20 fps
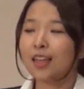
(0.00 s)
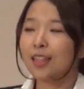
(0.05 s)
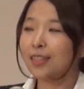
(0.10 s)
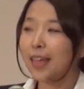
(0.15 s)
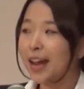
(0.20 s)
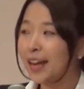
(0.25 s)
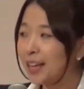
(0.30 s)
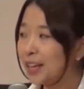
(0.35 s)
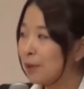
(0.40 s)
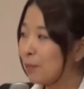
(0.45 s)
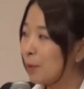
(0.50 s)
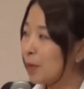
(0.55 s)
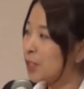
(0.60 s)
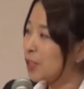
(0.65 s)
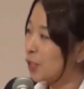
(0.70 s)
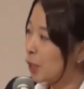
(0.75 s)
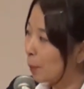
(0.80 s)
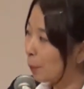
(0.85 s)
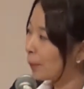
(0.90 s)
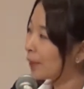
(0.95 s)
Thank you,
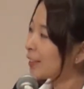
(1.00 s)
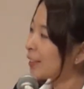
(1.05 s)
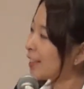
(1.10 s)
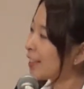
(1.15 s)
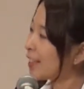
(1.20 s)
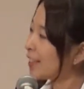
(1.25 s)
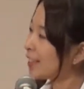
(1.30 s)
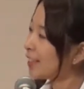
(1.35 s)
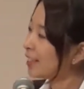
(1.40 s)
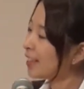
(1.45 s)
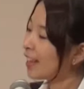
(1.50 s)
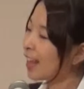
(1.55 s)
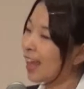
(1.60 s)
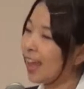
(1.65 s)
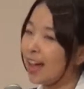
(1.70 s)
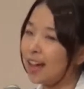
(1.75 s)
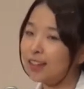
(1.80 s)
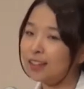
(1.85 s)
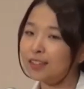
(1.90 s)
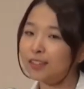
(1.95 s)
Mr. Person
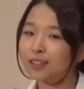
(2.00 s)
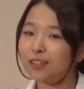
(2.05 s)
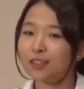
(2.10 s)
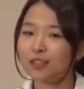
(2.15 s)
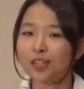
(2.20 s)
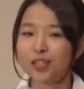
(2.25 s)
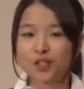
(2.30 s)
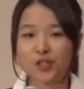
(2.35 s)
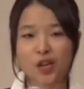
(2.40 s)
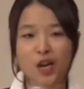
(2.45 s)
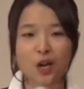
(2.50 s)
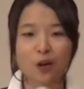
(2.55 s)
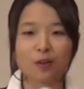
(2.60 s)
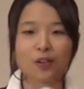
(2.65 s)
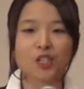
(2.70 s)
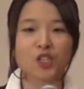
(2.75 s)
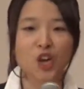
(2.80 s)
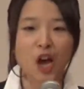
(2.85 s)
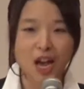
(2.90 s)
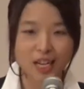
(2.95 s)
and
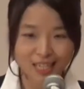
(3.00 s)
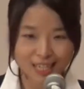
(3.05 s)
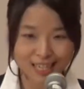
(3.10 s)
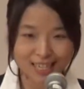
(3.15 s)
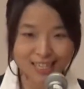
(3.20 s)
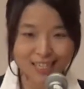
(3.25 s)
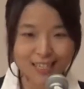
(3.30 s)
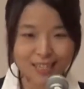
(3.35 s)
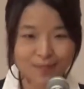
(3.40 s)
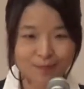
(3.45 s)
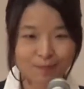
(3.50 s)
distinguished judges.